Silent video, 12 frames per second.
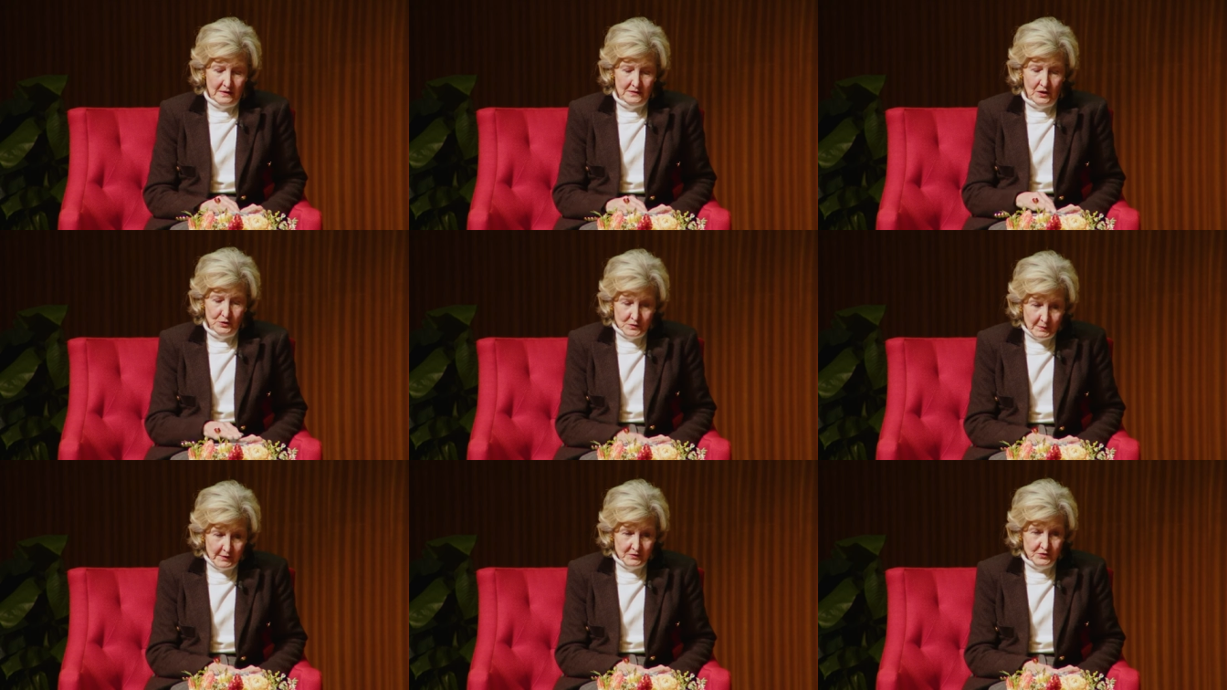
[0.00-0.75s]

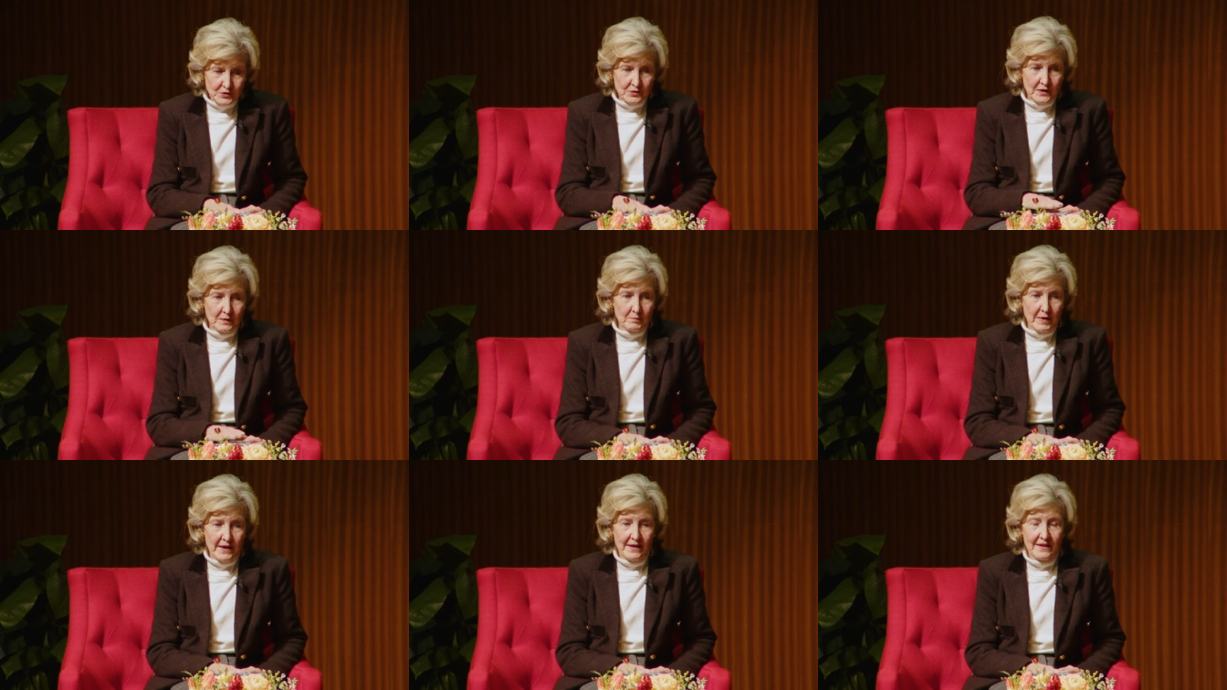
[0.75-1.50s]
co-sponsored and
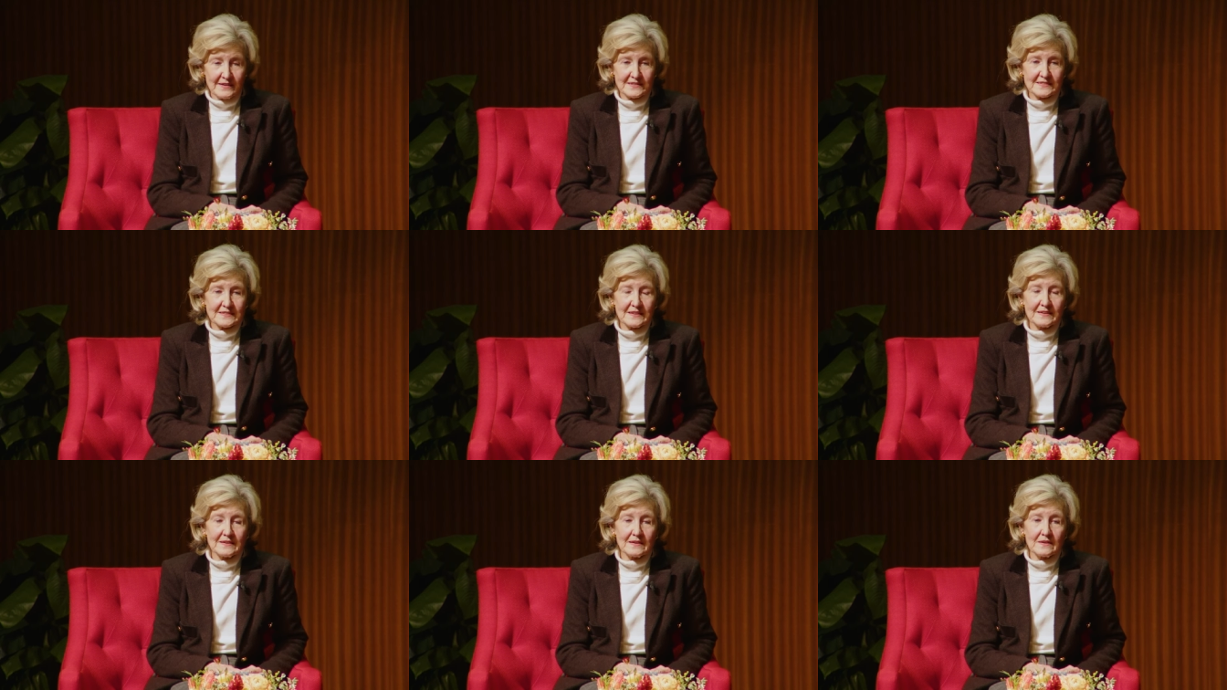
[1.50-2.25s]
passed.
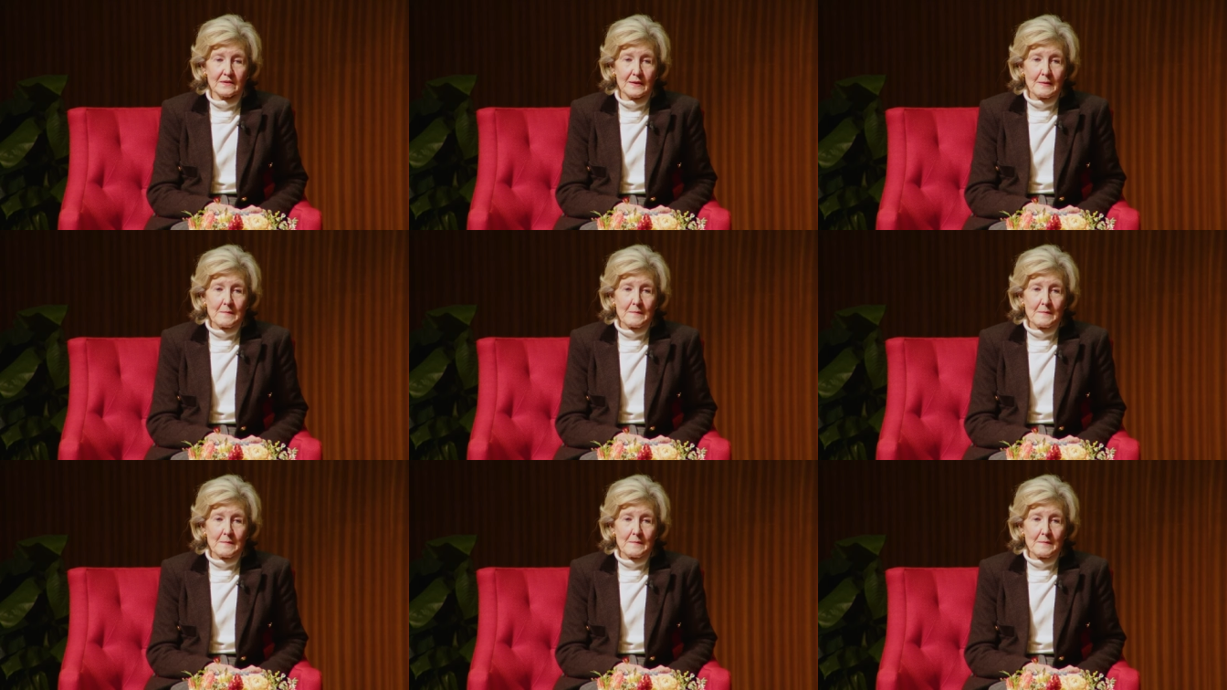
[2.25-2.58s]
And